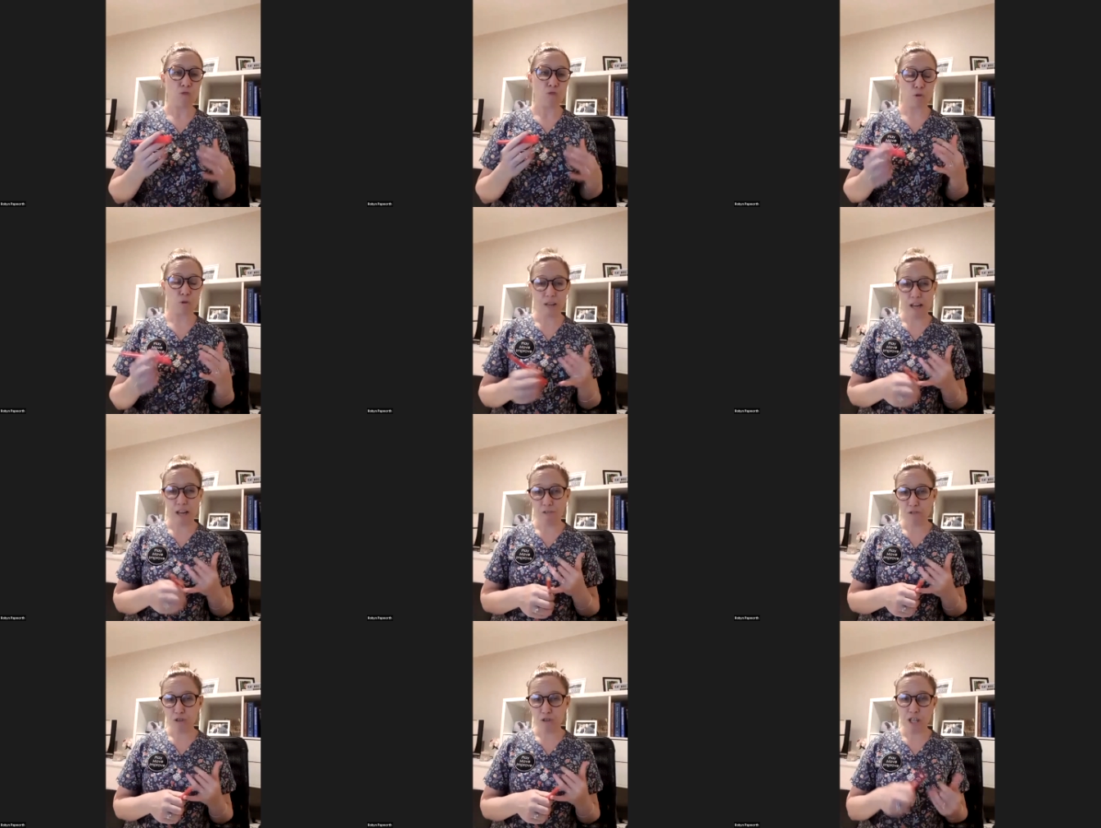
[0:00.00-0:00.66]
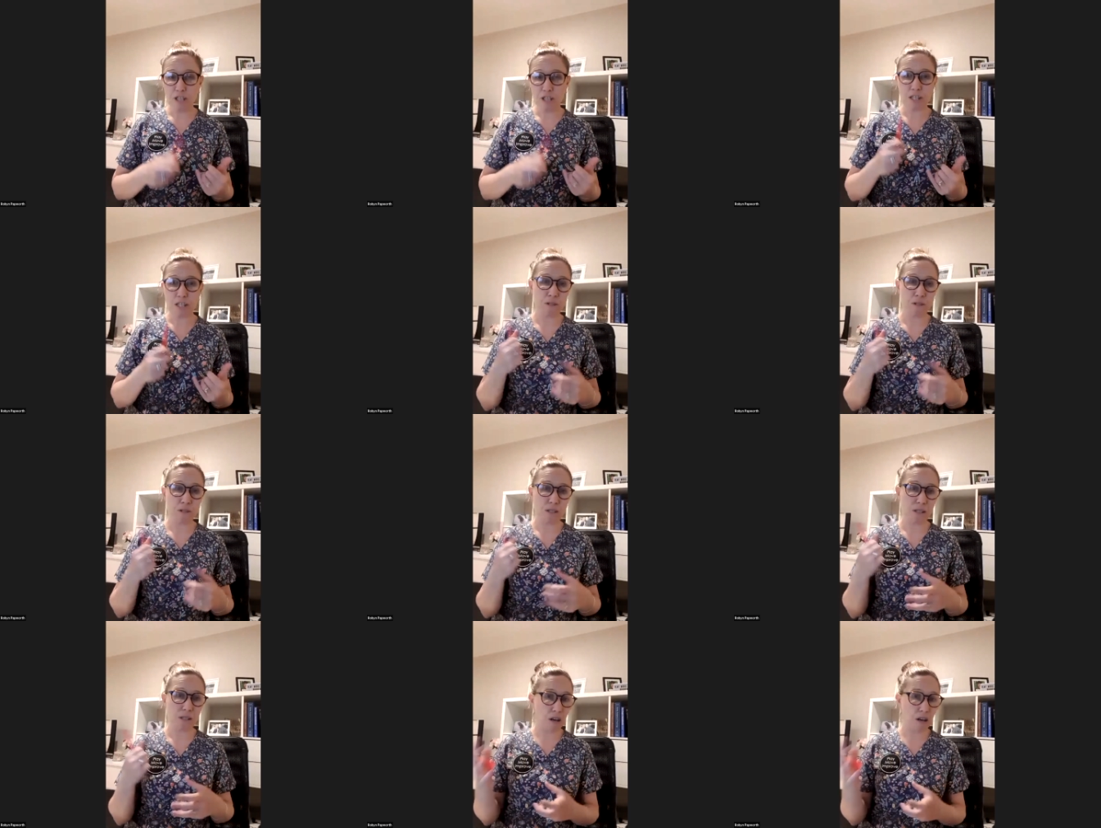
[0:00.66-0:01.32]
Doing our footy tips
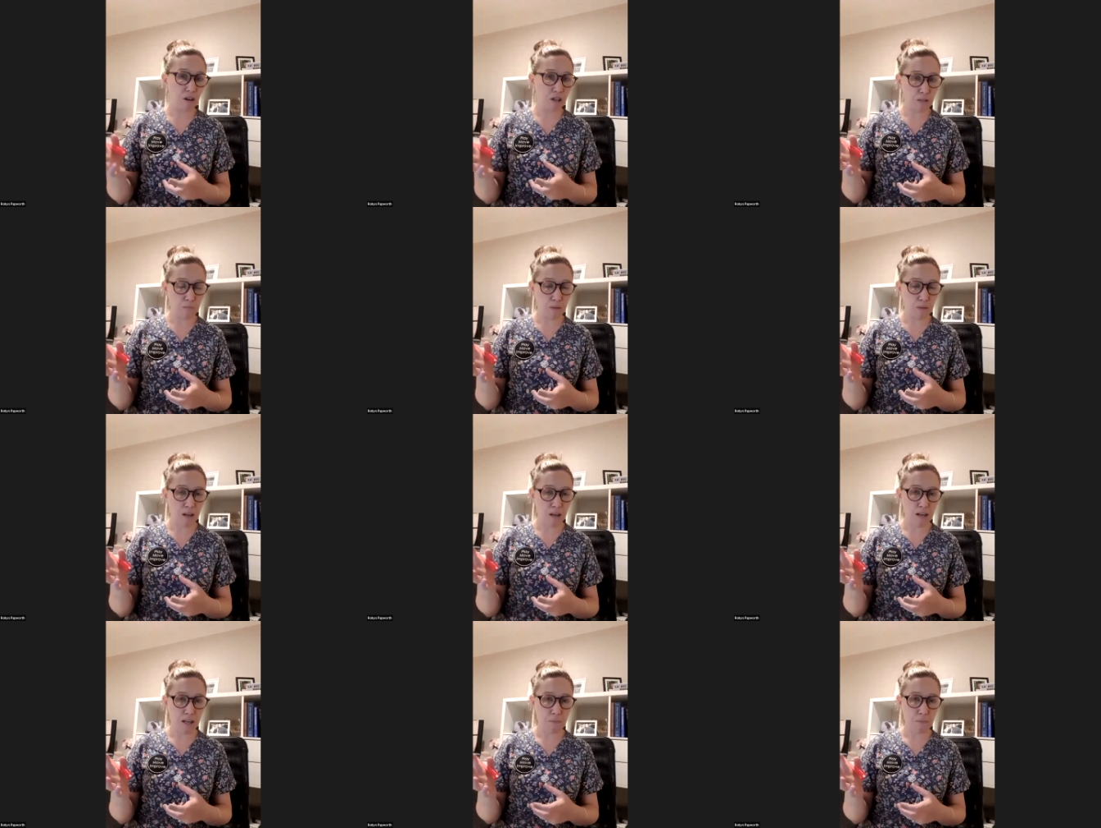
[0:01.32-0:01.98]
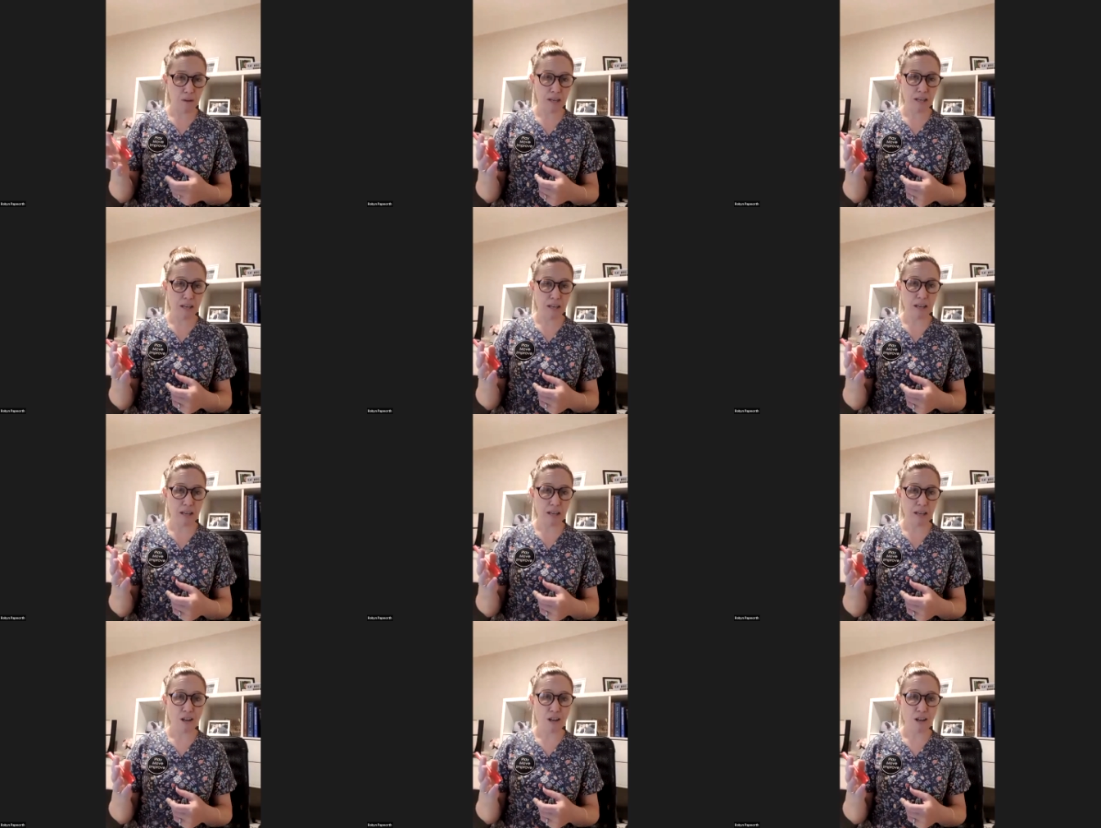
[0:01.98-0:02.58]
encourages mark making.